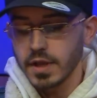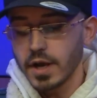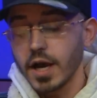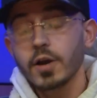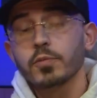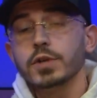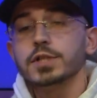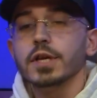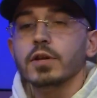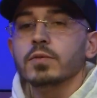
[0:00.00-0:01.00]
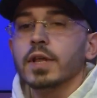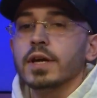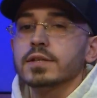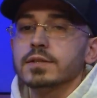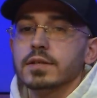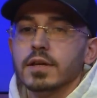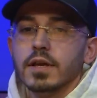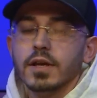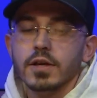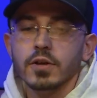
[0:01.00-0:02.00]
I appreciate you, Lex.
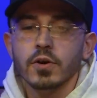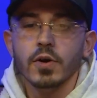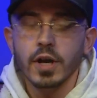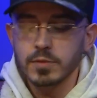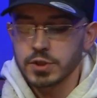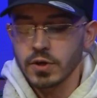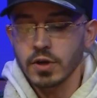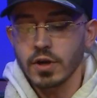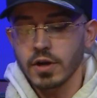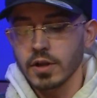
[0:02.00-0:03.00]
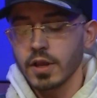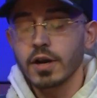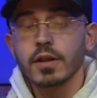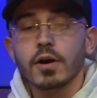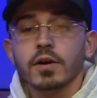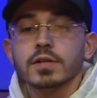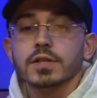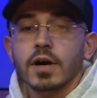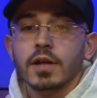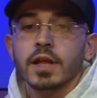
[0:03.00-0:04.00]
You know, and I'm sure a lot of the artists
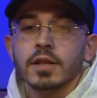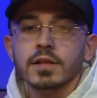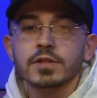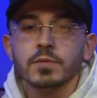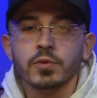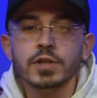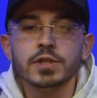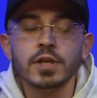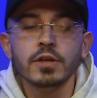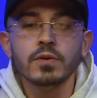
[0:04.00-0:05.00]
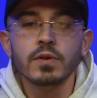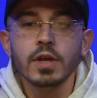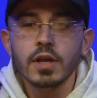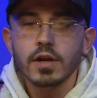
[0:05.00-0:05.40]
on that list appreciate you.